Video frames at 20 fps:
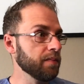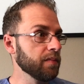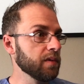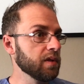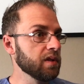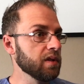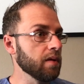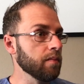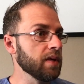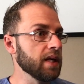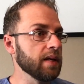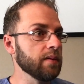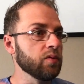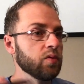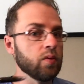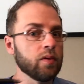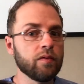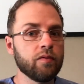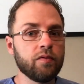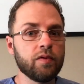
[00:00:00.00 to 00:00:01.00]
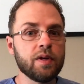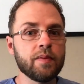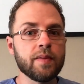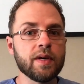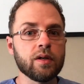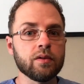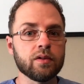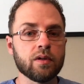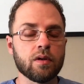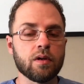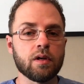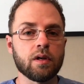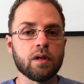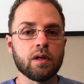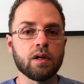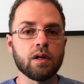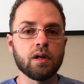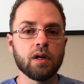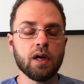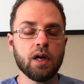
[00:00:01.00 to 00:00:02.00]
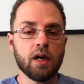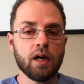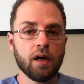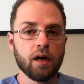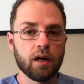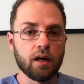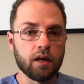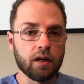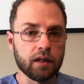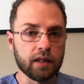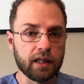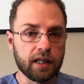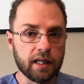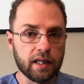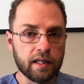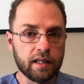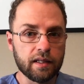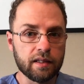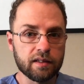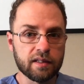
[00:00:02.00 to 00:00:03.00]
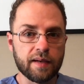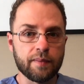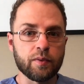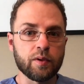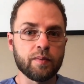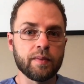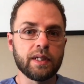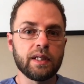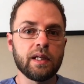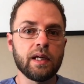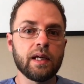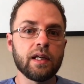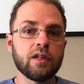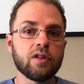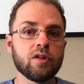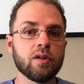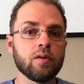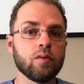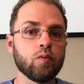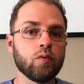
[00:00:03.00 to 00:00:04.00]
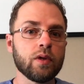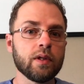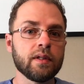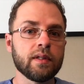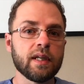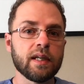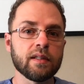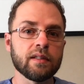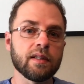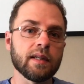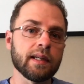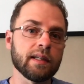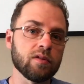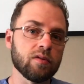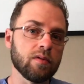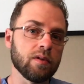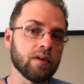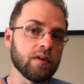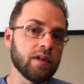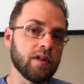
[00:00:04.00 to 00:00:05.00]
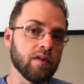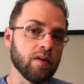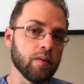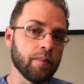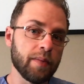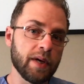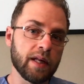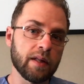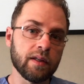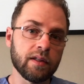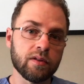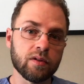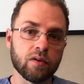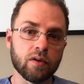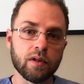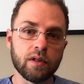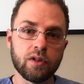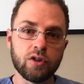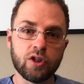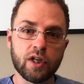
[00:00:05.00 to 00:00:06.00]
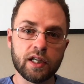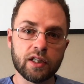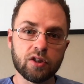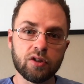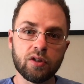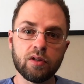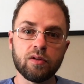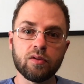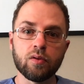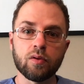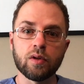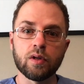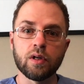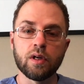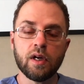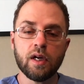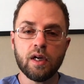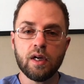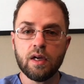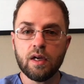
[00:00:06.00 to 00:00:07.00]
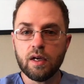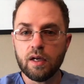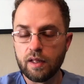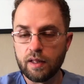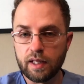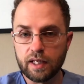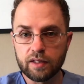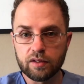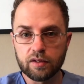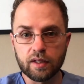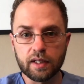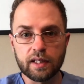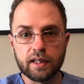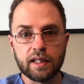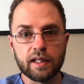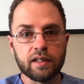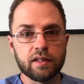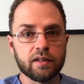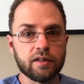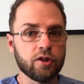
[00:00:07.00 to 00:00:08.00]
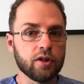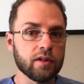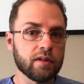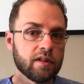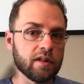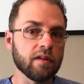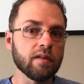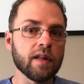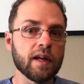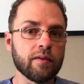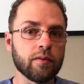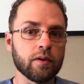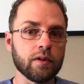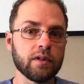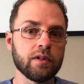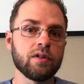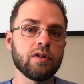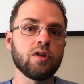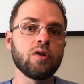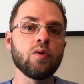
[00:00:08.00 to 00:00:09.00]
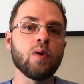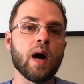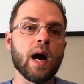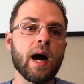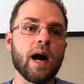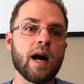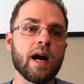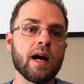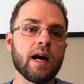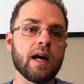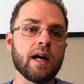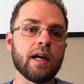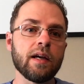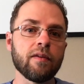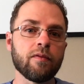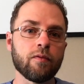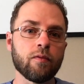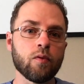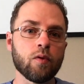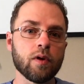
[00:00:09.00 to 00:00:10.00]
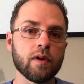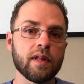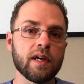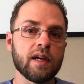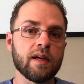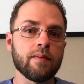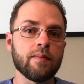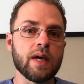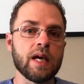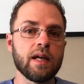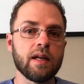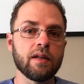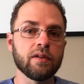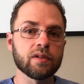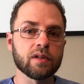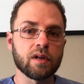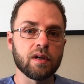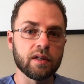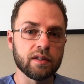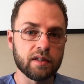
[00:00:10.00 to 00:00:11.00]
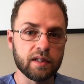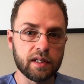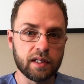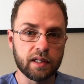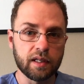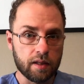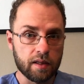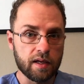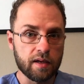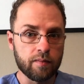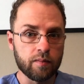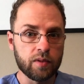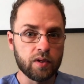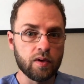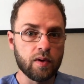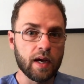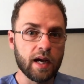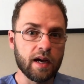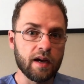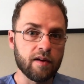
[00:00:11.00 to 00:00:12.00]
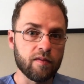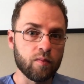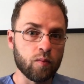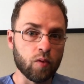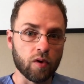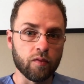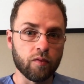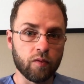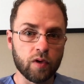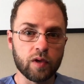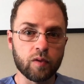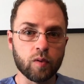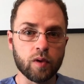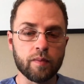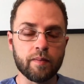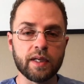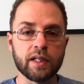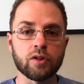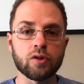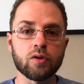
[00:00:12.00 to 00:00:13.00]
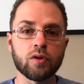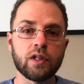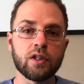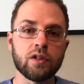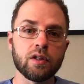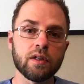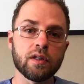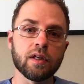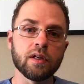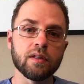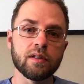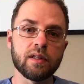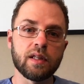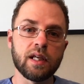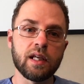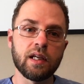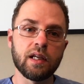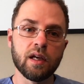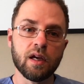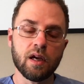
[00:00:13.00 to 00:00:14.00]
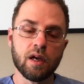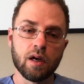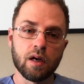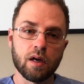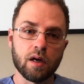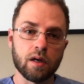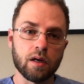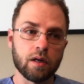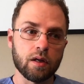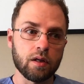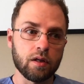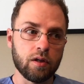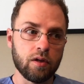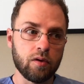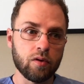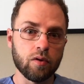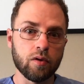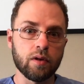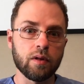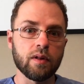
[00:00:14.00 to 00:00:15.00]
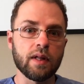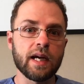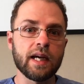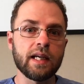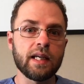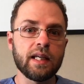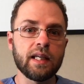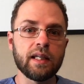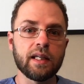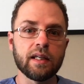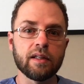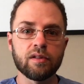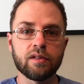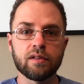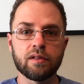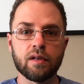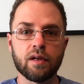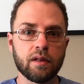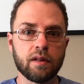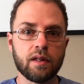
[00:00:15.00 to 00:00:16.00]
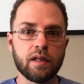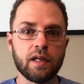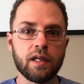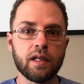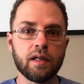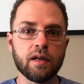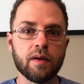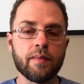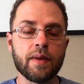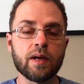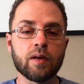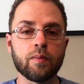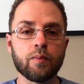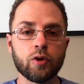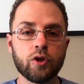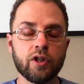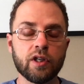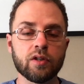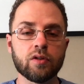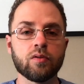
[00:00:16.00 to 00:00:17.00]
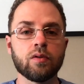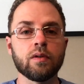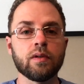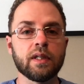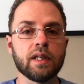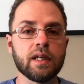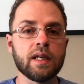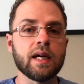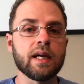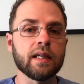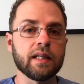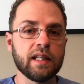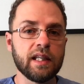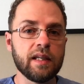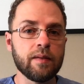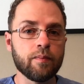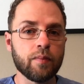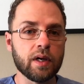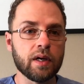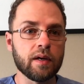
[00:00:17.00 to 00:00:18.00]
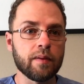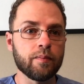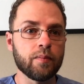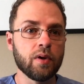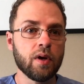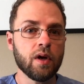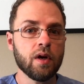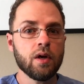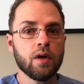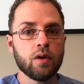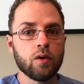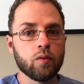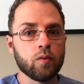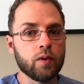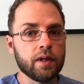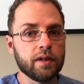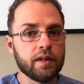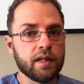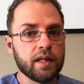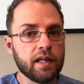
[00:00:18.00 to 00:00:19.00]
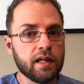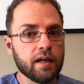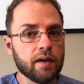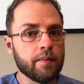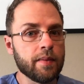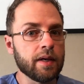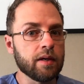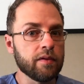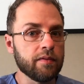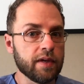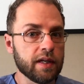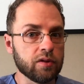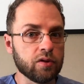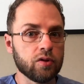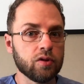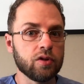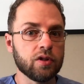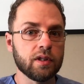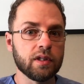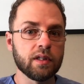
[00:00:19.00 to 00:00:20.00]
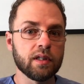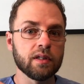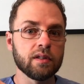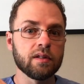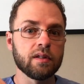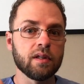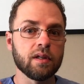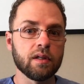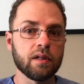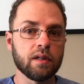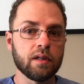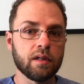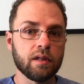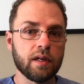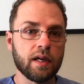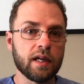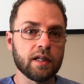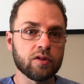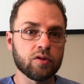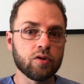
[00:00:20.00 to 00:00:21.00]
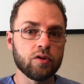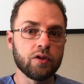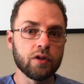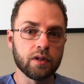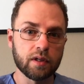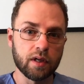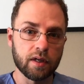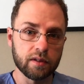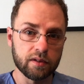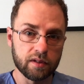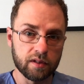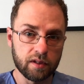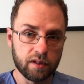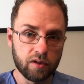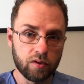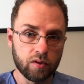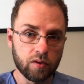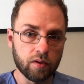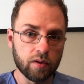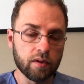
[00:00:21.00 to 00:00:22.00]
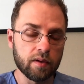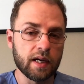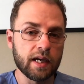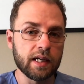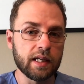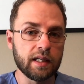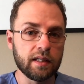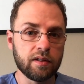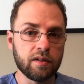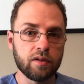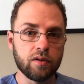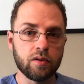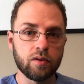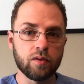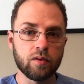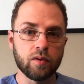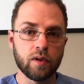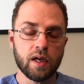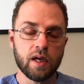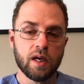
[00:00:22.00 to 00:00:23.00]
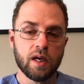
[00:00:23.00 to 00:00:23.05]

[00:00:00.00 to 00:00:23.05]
sometimes when females are getting supplementation with testosterone, either pellets or injections or things like this, just the level is too high for them and it's causing them to have more frequent menstruation because the uterine lining gets the amount of progesterone cannot keep up with the amount of estrogen because the estrogen causes the uterine lining to